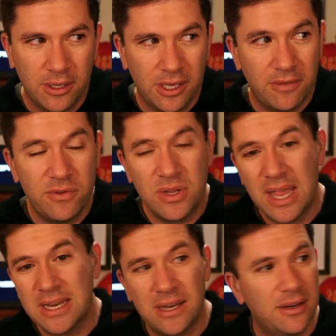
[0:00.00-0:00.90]
And if you
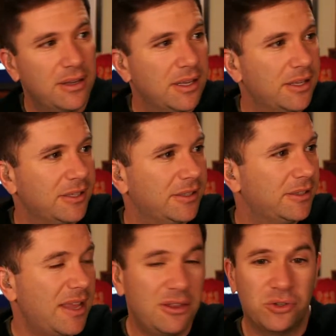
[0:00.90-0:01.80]
get
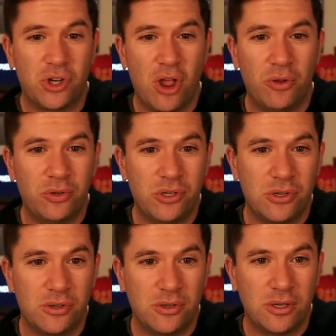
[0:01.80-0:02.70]
Daniel Jones,
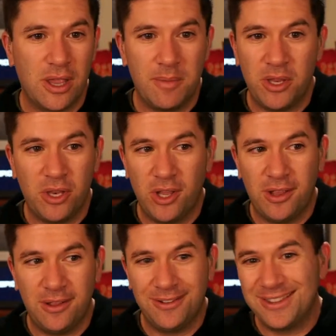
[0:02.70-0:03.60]

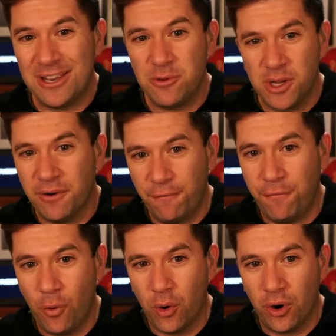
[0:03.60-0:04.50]
then you can
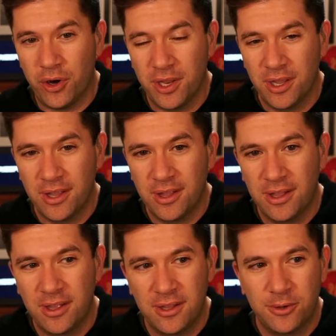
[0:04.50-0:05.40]
afford
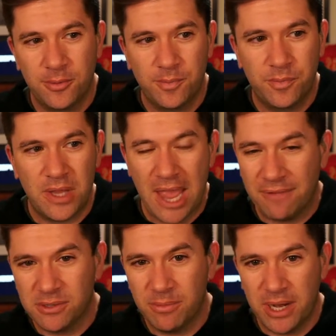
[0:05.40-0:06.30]
to have
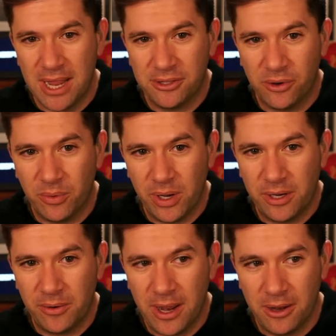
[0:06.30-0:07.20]
somebody out there running
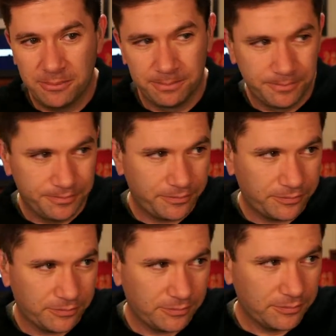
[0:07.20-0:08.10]
around.
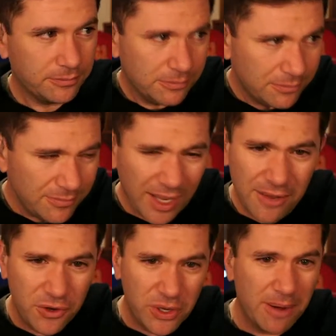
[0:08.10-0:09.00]
If
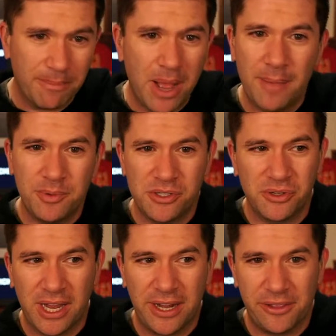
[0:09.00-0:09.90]
you get him popped, you still
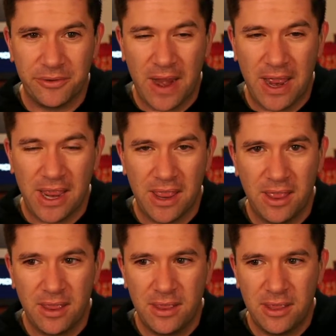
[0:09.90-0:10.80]
got another guy.
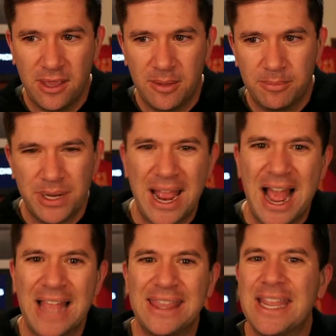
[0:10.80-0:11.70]
But
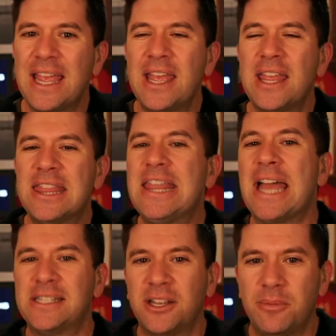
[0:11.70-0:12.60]
I think
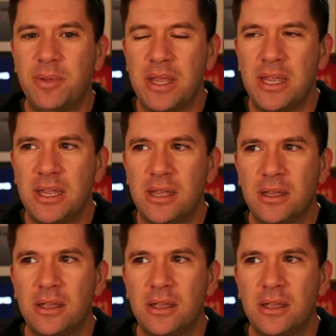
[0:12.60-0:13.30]
that's going to be